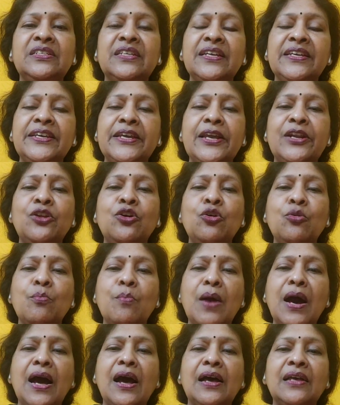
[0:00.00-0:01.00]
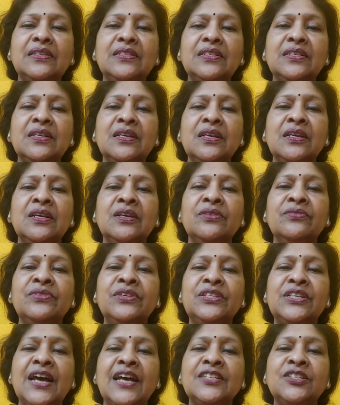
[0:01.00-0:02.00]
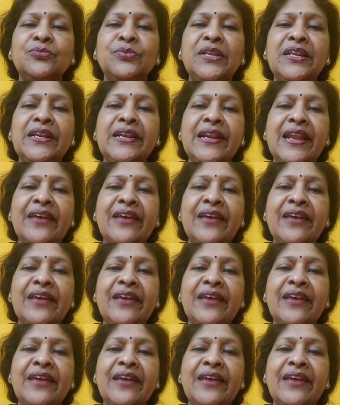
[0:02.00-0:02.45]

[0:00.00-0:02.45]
a yellow mass which has been